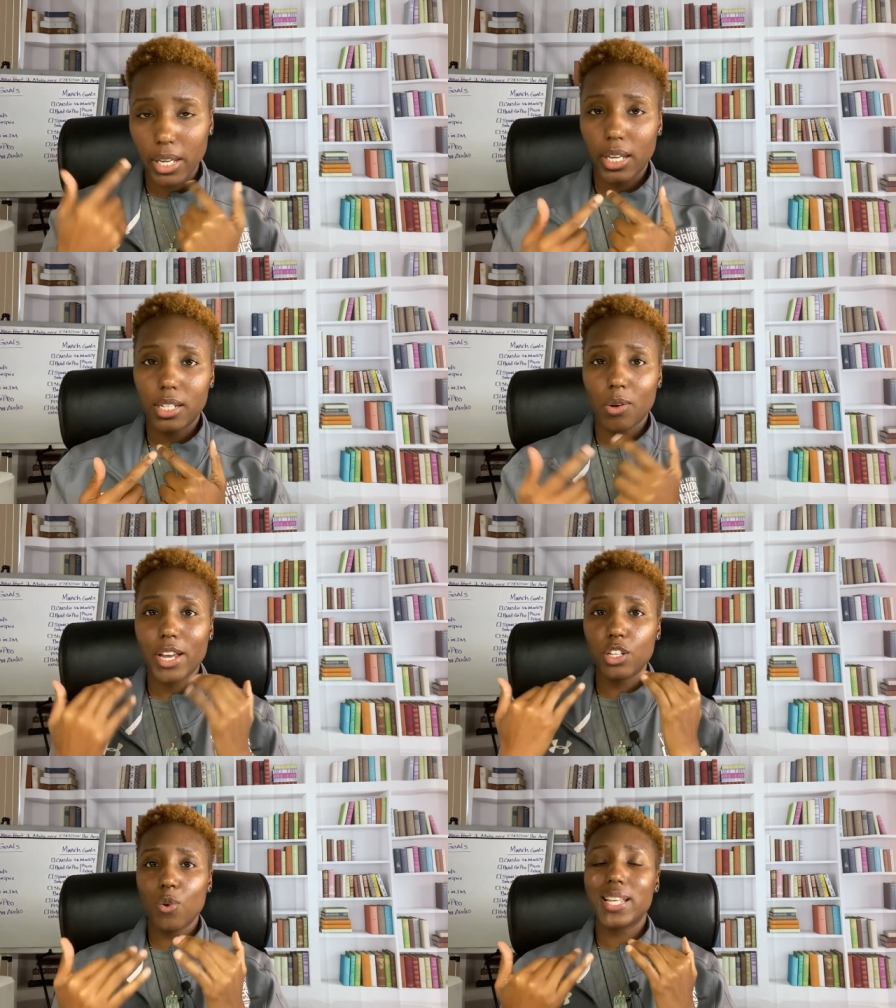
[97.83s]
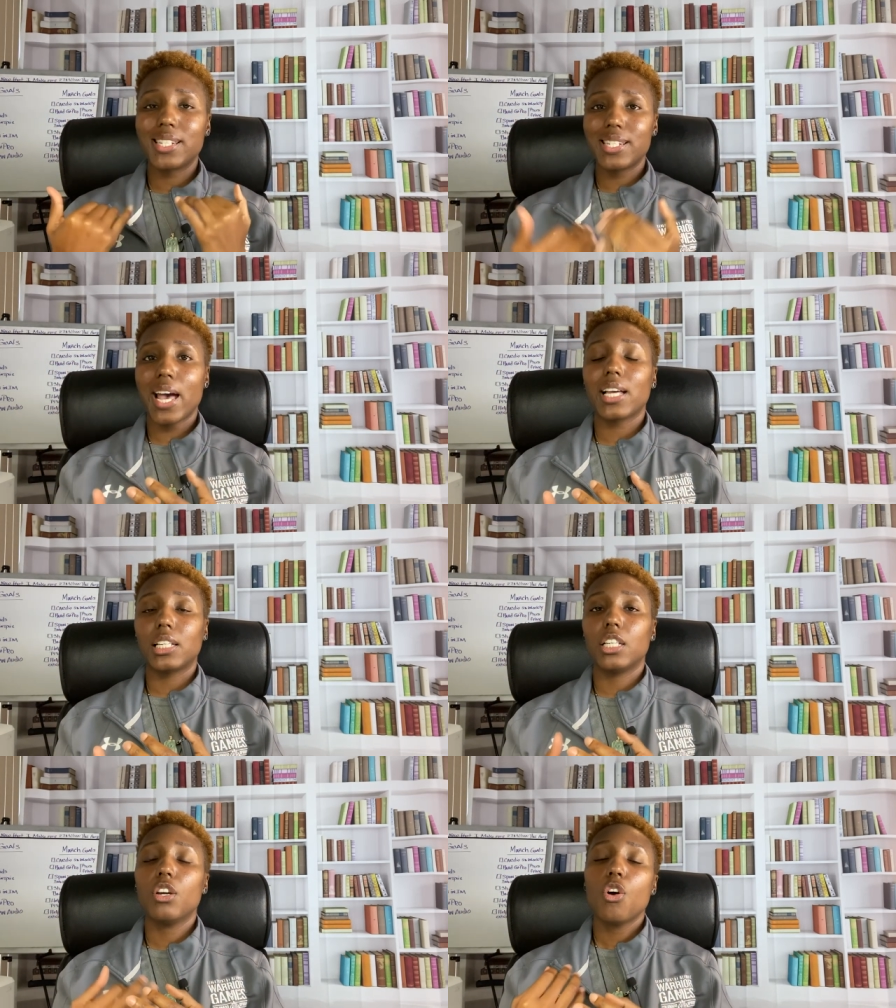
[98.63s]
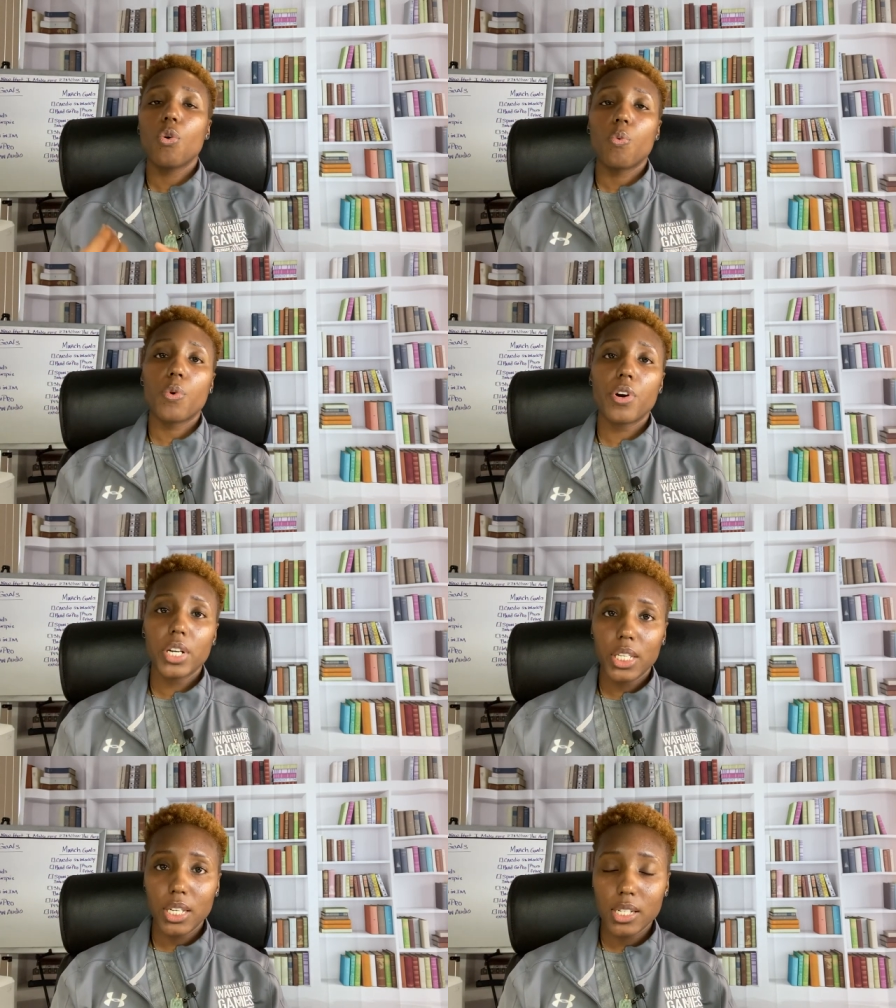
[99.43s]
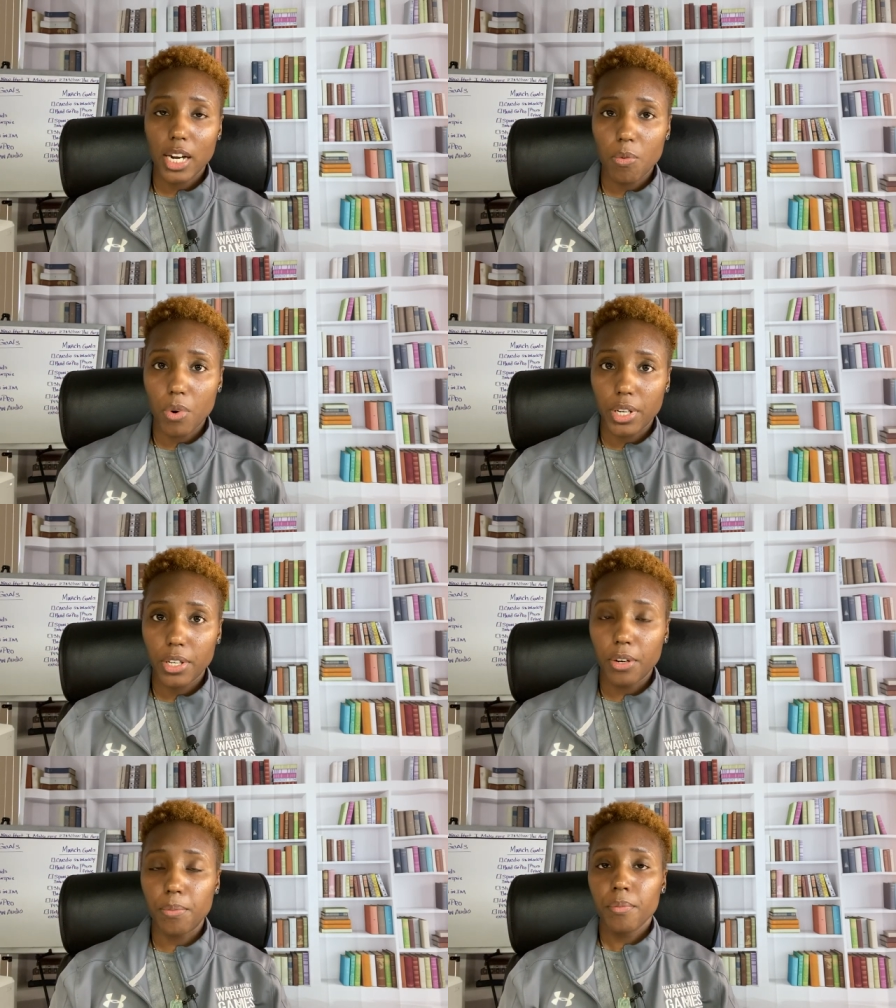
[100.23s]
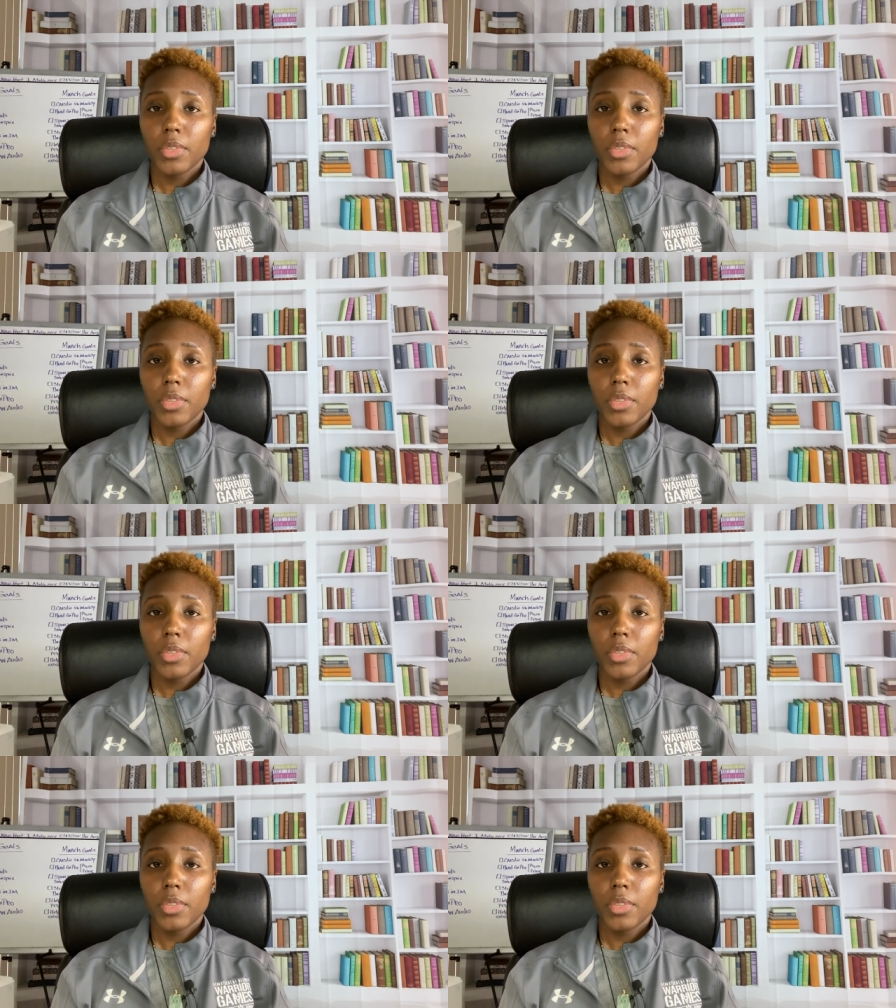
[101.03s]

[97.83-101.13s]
So I know exactly where it is that I want to go.